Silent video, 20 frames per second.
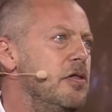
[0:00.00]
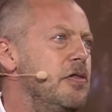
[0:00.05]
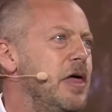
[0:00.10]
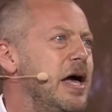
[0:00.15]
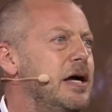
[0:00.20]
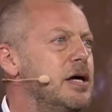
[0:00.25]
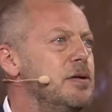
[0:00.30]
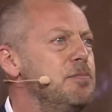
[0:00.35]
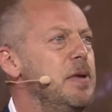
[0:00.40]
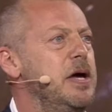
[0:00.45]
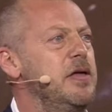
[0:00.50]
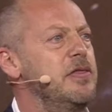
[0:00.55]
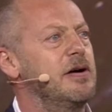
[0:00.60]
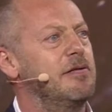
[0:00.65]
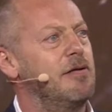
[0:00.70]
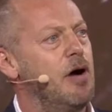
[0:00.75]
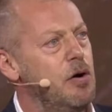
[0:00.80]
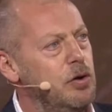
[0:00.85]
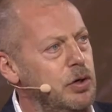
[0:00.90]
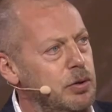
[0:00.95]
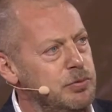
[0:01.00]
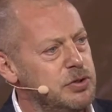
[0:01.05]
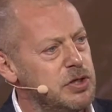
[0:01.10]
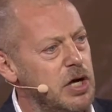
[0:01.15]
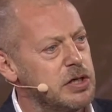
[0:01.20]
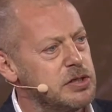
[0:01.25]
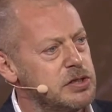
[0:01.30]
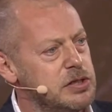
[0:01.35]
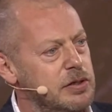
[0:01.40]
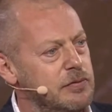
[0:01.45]
they can meet their own
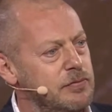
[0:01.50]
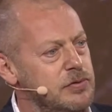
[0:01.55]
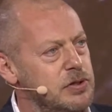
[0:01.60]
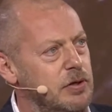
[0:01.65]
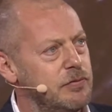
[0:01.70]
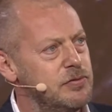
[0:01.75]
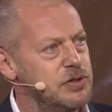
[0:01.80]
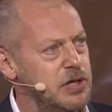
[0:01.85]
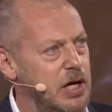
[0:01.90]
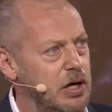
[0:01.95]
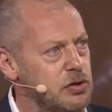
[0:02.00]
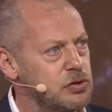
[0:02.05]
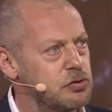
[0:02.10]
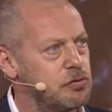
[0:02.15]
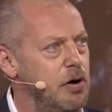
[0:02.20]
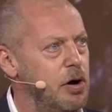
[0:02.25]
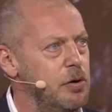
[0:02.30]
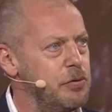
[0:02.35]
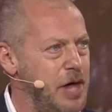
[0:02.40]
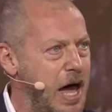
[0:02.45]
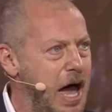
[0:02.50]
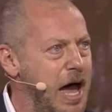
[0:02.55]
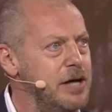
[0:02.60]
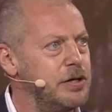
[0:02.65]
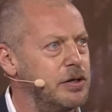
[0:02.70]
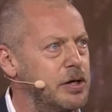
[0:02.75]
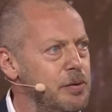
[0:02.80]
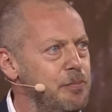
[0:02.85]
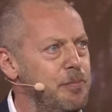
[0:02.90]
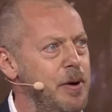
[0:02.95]
objectives of sales growth
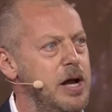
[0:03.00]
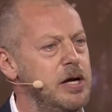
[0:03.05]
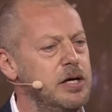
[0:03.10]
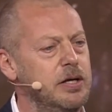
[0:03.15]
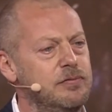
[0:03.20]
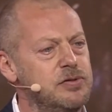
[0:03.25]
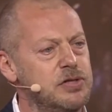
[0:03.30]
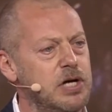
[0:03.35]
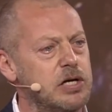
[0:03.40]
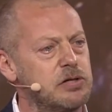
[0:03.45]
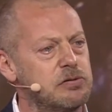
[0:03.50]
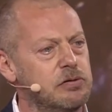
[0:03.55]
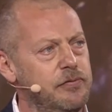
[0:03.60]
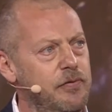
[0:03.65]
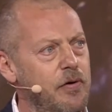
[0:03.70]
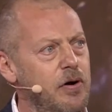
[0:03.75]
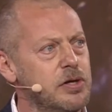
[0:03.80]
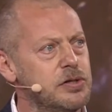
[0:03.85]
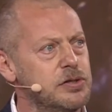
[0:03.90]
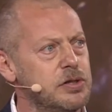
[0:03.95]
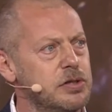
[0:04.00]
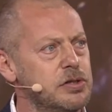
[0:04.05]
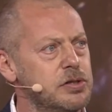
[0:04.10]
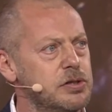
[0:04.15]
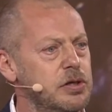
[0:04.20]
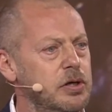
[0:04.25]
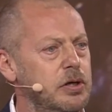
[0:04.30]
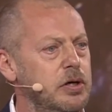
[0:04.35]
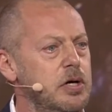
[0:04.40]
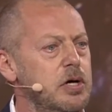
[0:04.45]
and competitive sector
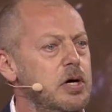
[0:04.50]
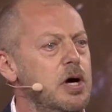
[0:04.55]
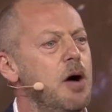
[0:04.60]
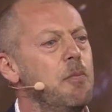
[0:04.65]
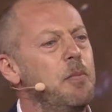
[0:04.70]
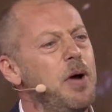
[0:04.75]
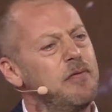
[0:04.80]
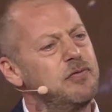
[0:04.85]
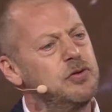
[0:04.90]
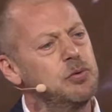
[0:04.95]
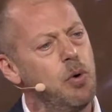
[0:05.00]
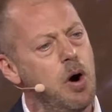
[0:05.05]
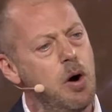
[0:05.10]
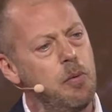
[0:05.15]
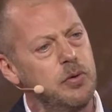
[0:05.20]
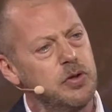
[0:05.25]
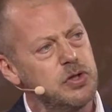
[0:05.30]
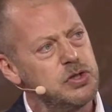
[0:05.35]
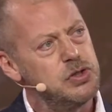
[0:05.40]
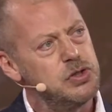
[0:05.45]
advantage. And we have to work with the